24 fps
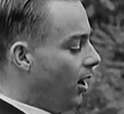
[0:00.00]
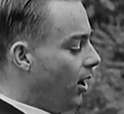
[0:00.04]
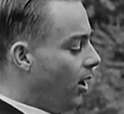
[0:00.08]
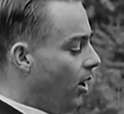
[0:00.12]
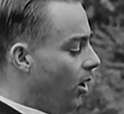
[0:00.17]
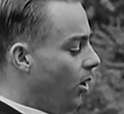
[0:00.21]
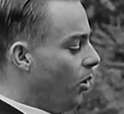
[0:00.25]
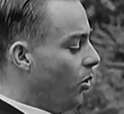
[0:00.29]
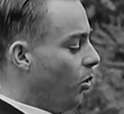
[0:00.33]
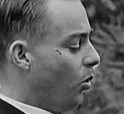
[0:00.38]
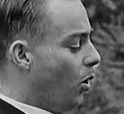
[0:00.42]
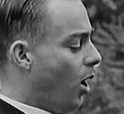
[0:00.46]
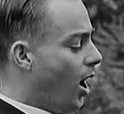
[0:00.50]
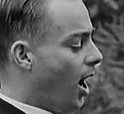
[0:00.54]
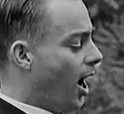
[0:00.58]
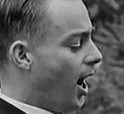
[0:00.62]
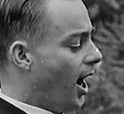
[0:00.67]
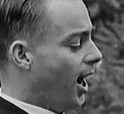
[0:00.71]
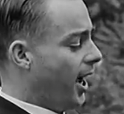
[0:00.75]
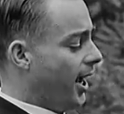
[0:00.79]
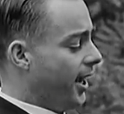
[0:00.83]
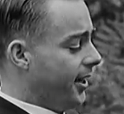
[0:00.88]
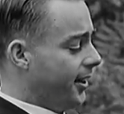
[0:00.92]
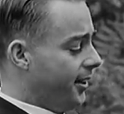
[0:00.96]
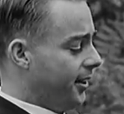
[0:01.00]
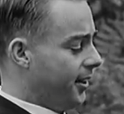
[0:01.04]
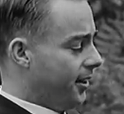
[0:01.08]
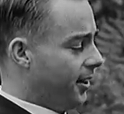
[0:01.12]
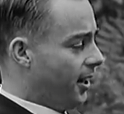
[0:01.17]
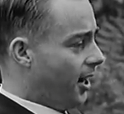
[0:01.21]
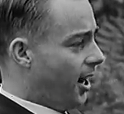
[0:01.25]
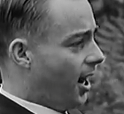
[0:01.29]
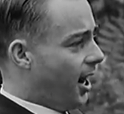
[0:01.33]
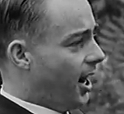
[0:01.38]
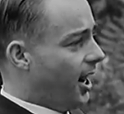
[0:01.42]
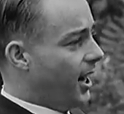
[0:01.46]
Oh, why did
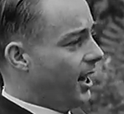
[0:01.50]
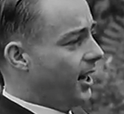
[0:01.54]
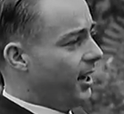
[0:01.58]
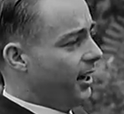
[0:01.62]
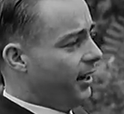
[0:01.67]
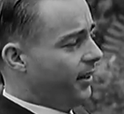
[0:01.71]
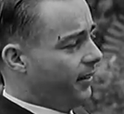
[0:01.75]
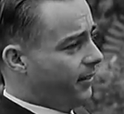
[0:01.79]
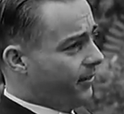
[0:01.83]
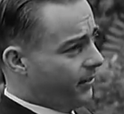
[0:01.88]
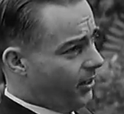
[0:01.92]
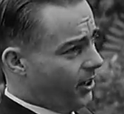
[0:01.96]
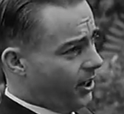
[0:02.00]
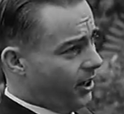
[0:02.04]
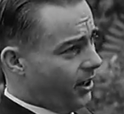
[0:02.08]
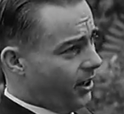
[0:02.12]
I ever